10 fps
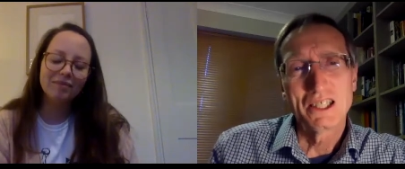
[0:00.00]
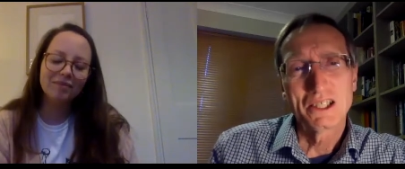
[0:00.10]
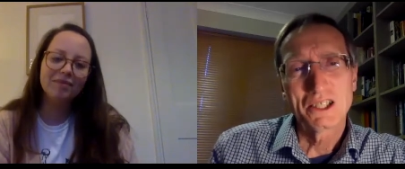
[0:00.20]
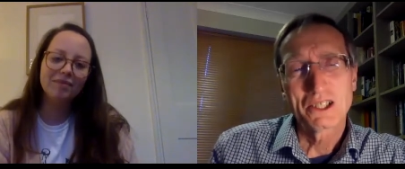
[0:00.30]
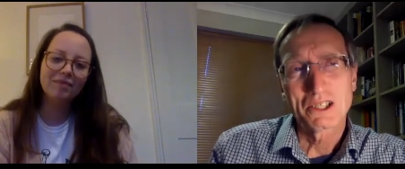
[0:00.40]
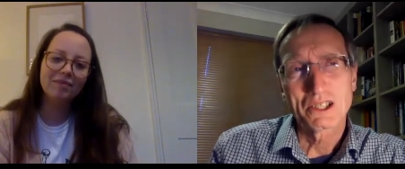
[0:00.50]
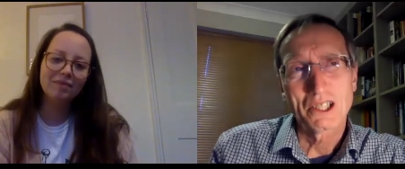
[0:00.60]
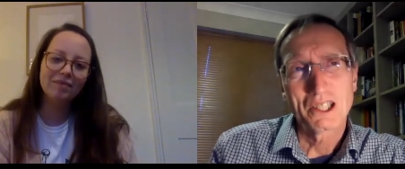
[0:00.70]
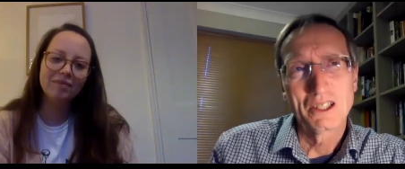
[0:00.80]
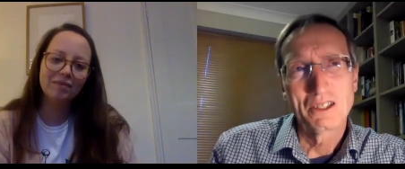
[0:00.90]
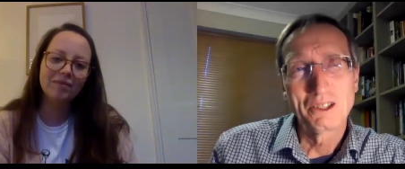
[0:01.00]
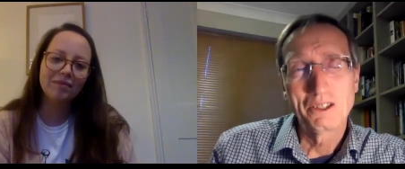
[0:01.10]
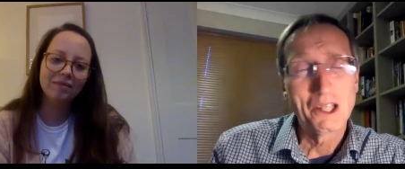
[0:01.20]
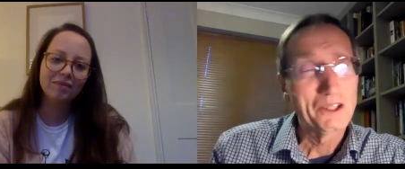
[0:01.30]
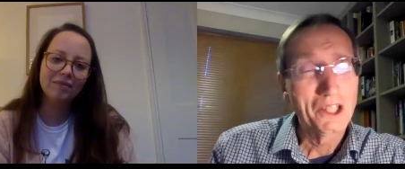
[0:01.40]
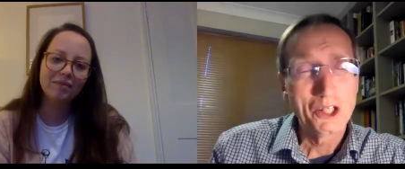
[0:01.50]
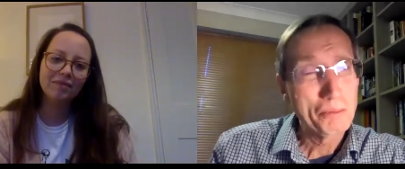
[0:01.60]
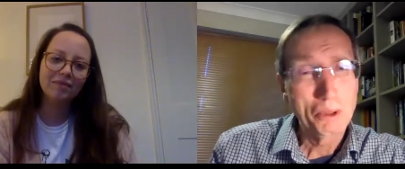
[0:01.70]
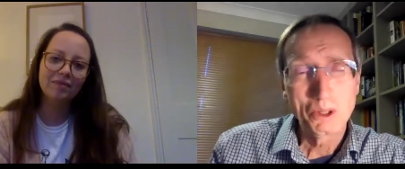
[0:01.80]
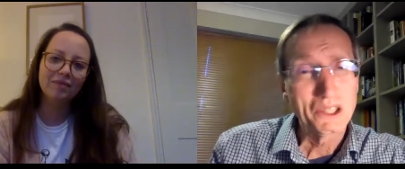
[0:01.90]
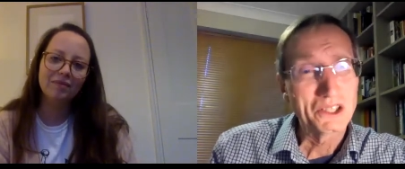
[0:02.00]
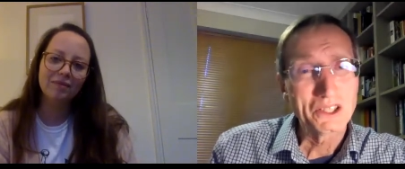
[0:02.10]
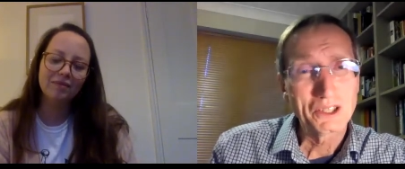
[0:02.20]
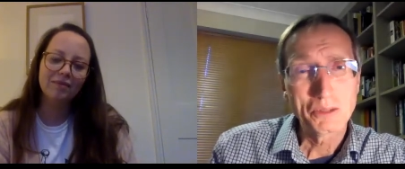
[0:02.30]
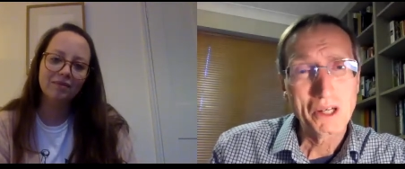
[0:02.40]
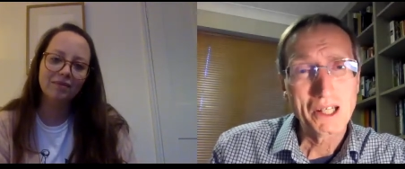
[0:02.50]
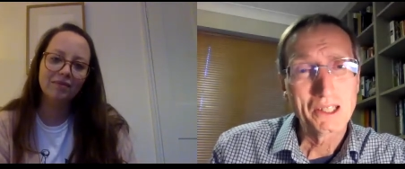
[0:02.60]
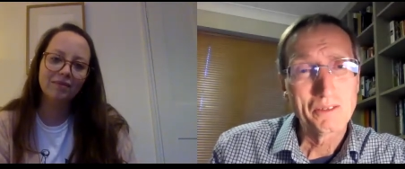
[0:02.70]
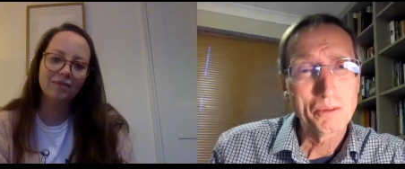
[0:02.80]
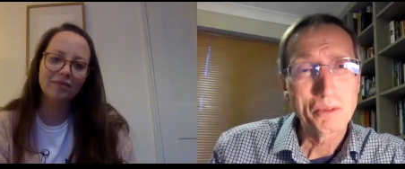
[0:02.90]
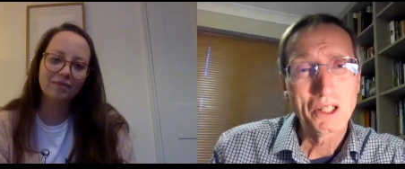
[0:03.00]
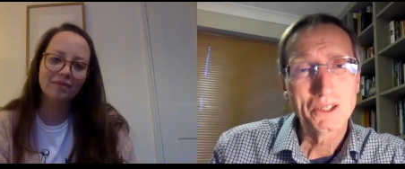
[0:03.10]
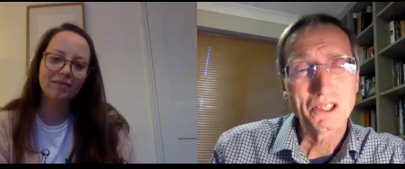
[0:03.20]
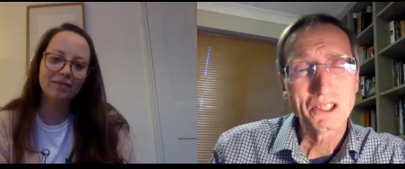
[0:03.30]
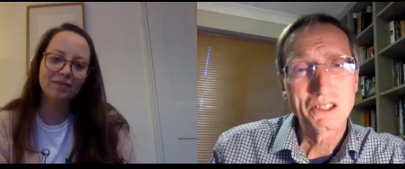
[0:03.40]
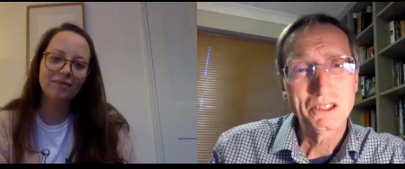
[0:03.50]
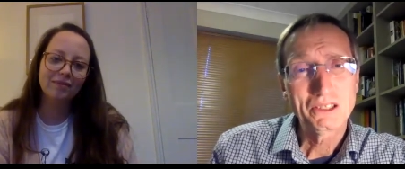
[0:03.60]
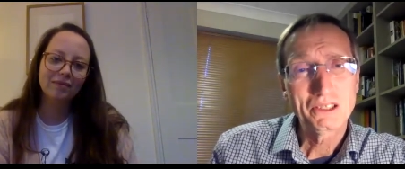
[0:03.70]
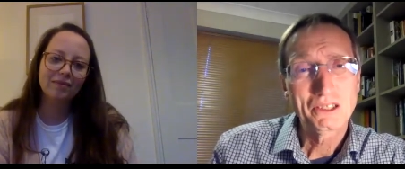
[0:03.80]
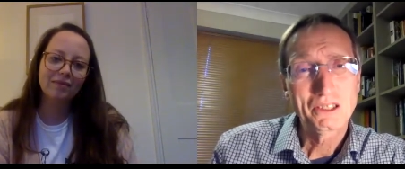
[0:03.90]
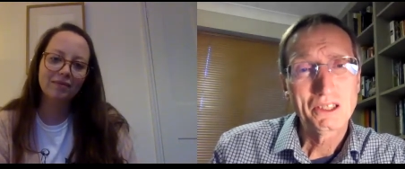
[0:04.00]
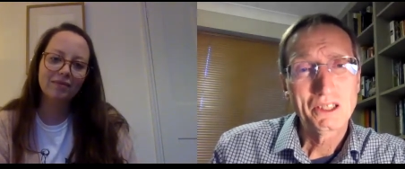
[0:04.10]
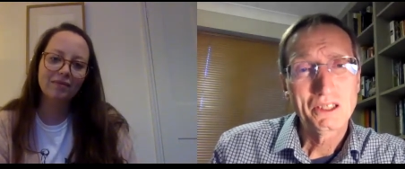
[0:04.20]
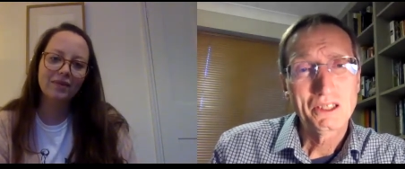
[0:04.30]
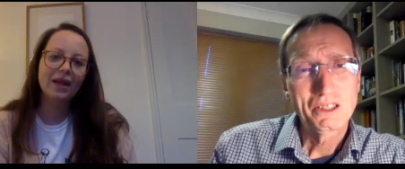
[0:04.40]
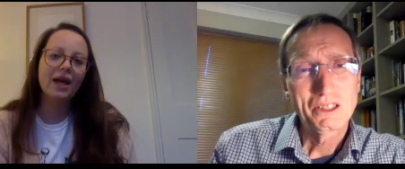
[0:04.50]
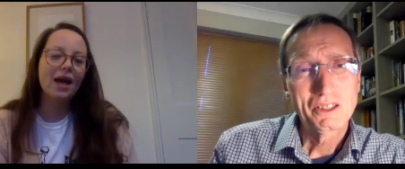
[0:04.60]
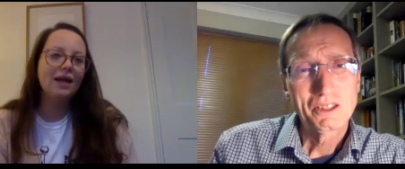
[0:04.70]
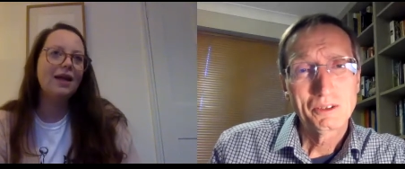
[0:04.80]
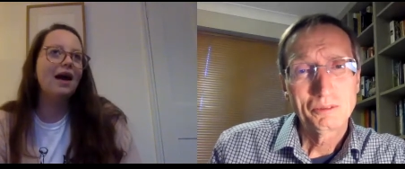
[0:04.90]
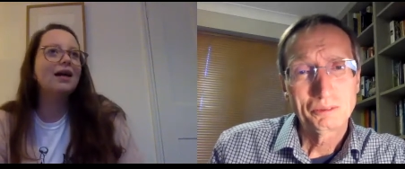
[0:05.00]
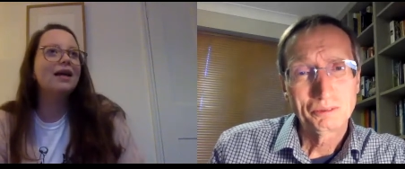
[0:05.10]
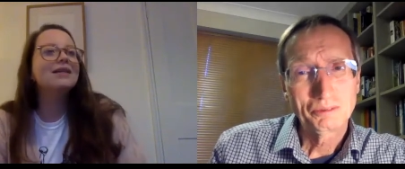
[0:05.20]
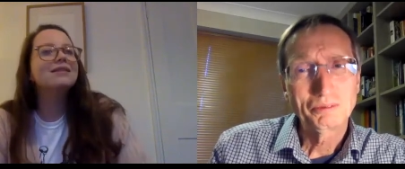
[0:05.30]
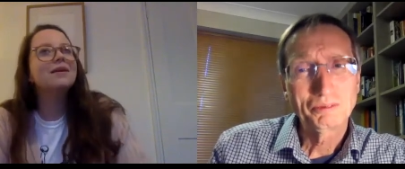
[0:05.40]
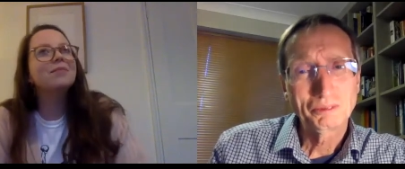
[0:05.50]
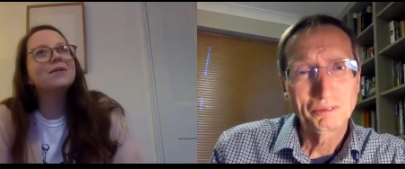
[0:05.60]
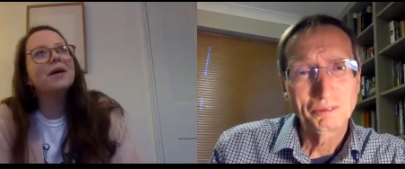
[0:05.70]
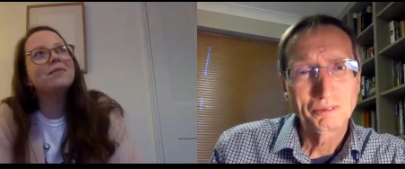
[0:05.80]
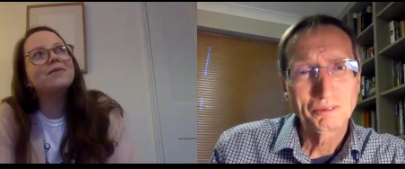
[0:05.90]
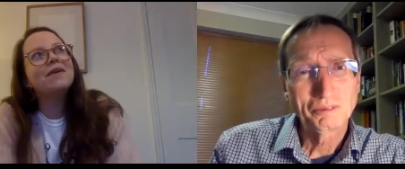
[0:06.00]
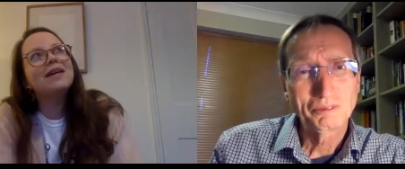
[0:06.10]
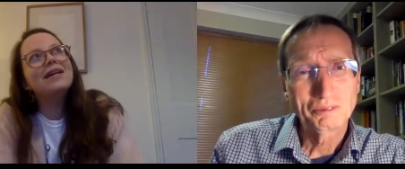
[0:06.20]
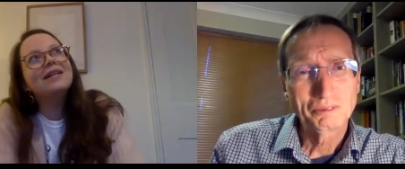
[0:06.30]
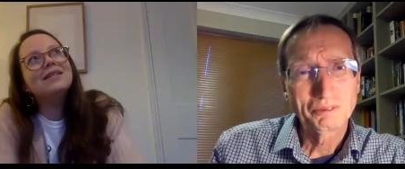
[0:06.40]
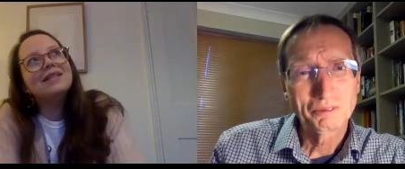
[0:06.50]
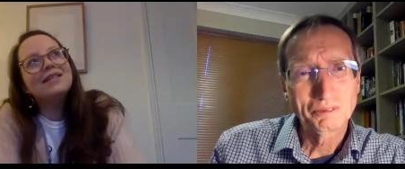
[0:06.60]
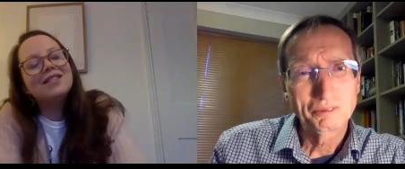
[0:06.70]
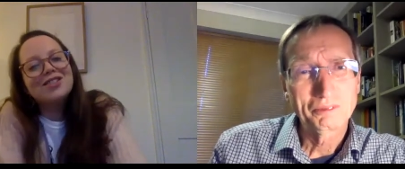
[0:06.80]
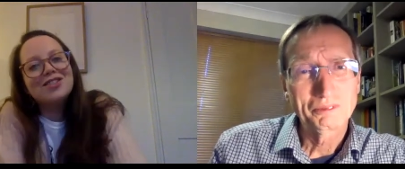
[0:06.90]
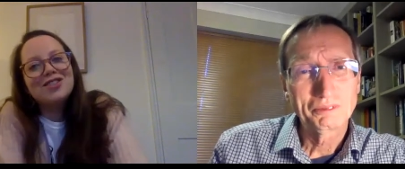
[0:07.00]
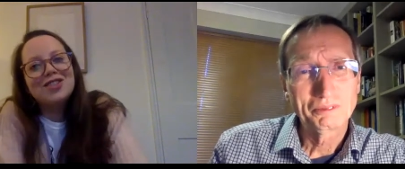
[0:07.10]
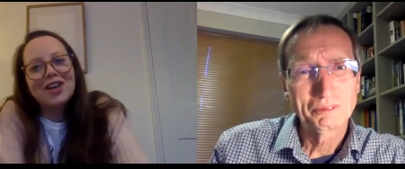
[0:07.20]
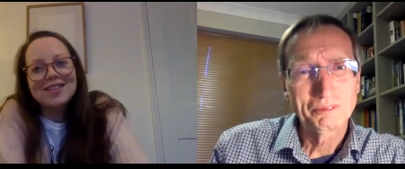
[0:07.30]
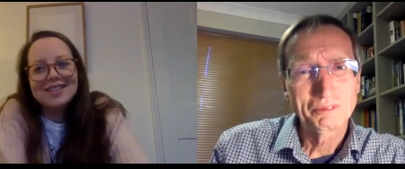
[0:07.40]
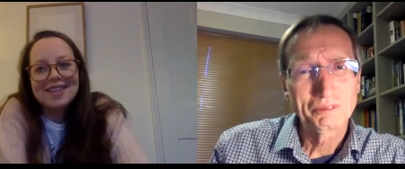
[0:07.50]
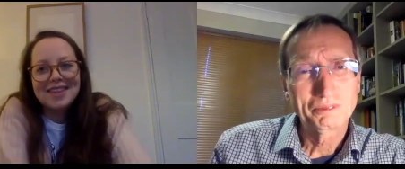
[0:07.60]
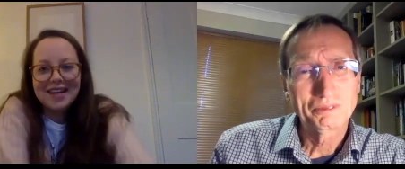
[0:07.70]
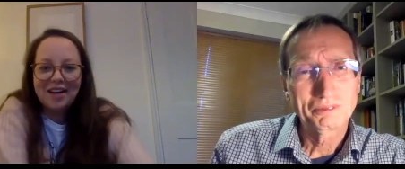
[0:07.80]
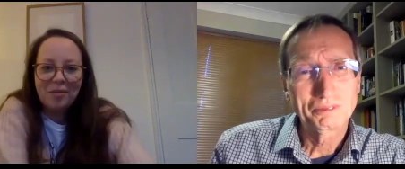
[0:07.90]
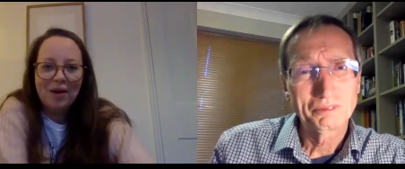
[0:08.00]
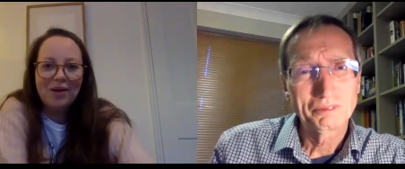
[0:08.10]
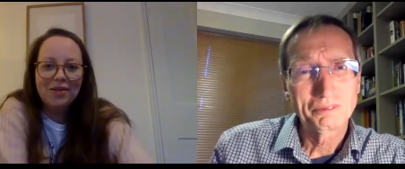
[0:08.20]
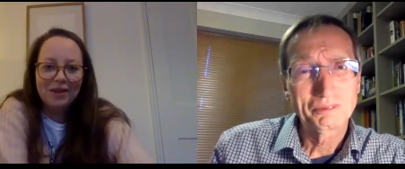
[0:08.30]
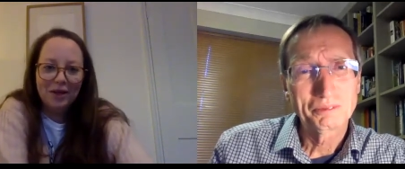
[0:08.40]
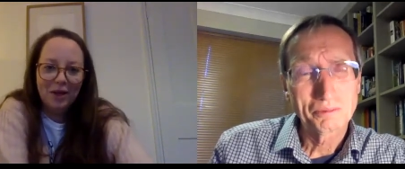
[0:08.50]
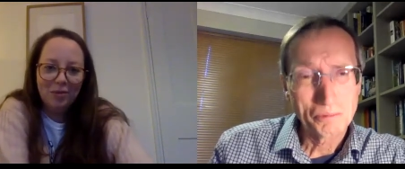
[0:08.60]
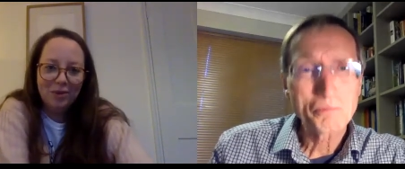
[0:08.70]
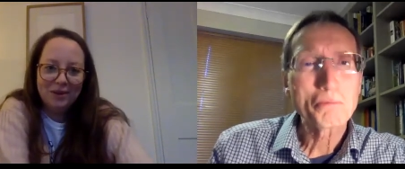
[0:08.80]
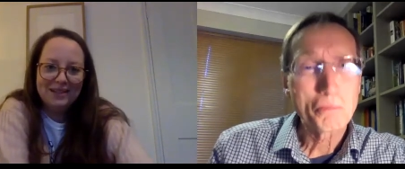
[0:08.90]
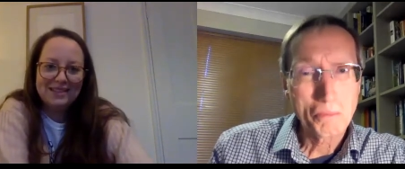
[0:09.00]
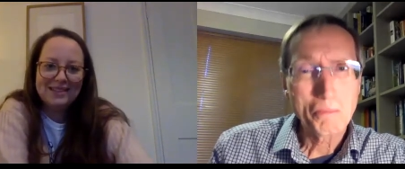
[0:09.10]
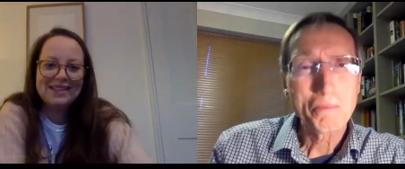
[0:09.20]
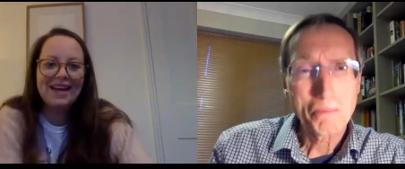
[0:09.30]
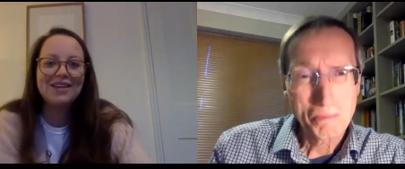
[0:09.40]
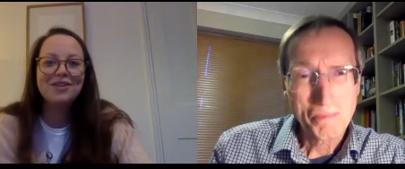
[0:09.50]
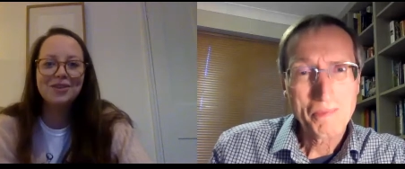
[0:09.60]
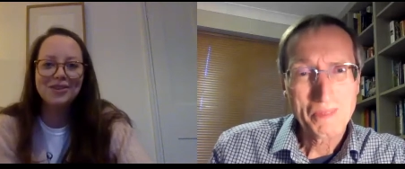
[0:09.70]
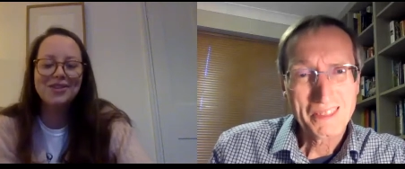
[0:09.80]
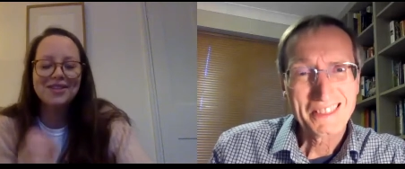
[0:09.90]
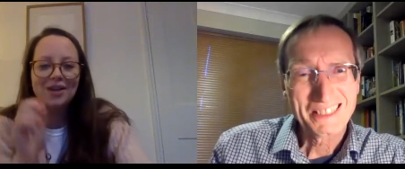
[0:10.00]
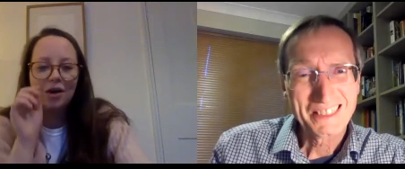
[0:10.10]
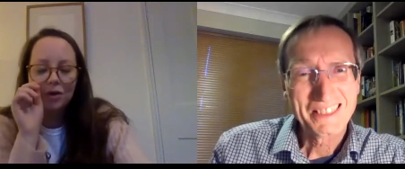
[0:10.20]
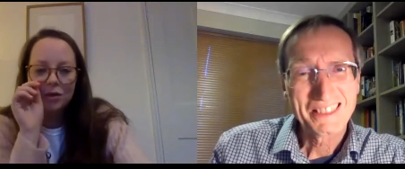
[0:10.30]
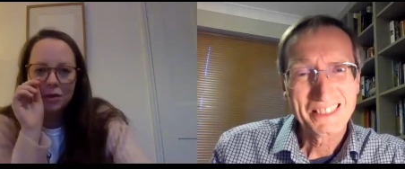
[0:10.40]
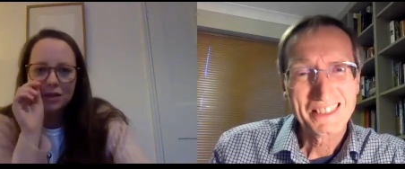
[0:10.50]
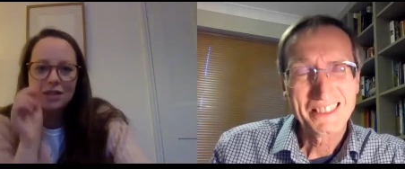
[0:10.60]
Speaker 1: And lo low points looking back over the past year.
Speaker 2: Yeah, it's sometimes very easy to just think about the low points and not to hold on